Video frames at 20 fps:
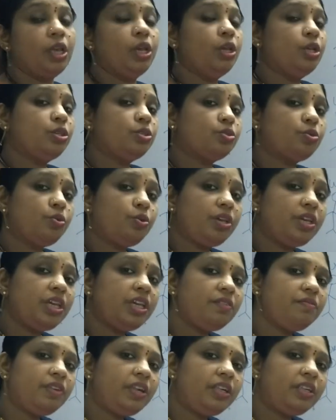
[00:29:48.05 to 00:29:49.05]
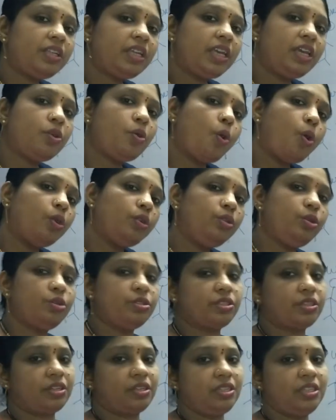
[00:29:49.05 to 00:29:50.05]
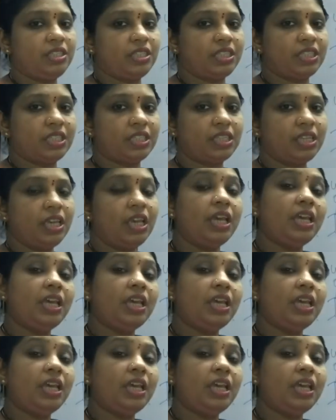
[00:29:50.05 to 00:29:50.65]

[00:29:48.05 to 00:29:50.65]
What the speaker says: So he will take all those risks.